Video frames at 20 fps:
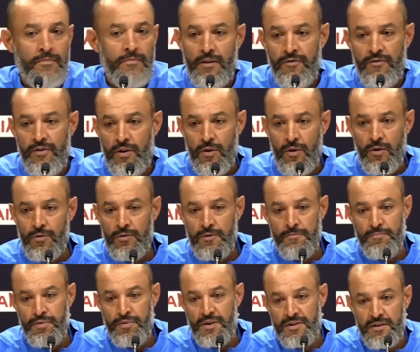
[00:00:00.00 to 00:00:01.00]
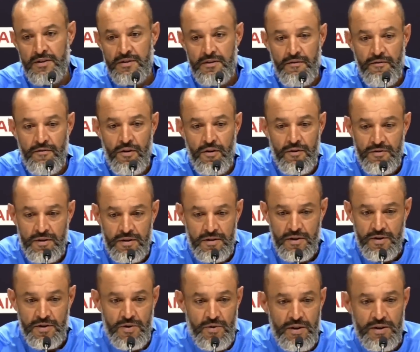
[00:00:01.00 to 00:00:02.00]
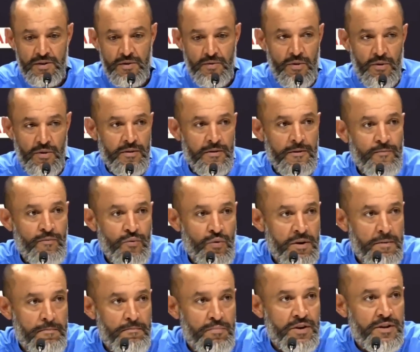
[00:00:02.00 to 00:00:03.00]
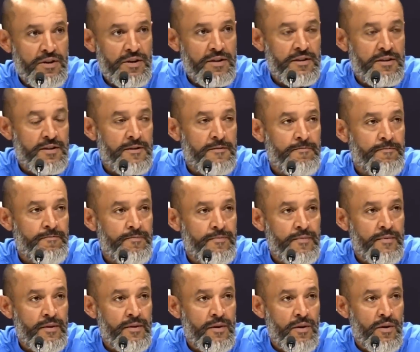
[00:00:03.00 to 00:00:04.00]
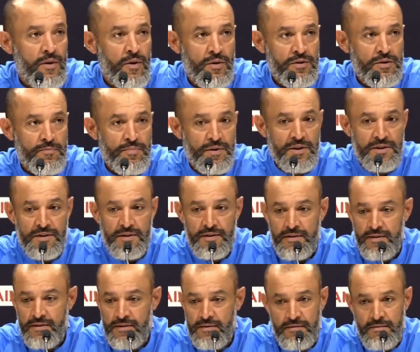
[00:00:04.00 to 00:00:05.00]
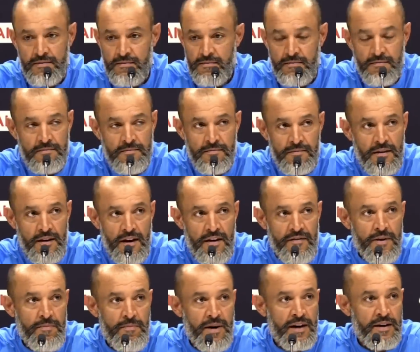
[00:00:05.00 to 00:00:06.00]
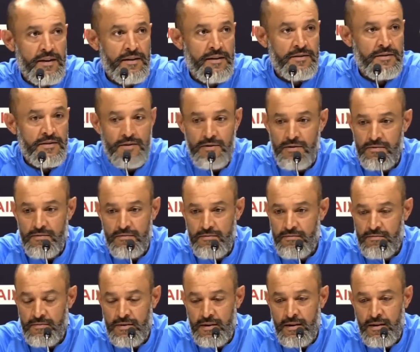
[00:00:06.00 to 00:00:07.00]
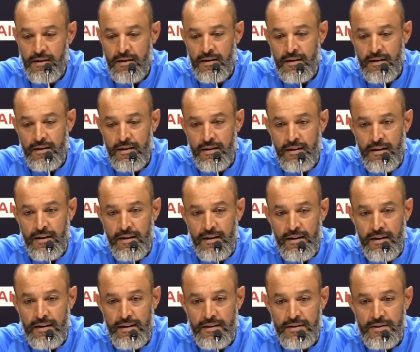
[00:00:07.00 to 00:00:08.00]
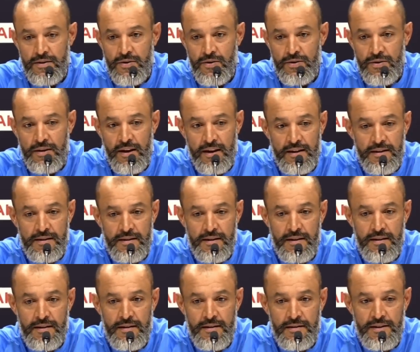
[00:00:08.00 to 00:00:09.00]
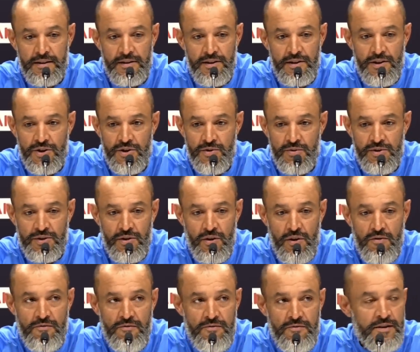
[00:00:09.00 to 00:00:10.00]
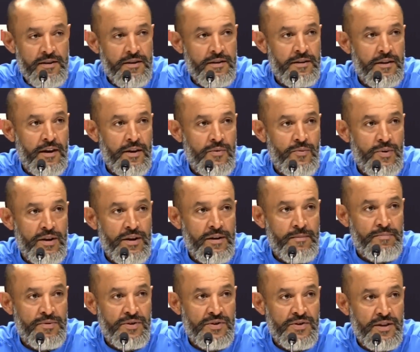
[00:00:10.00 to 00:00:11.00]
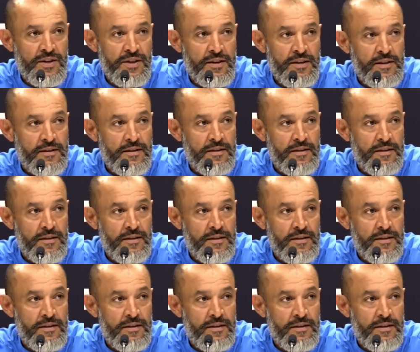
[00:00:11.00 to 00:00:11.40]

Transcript: I think all the persons involved in the situation were important. All the persons. Everybody. So it's good that this issue is over and we can proceed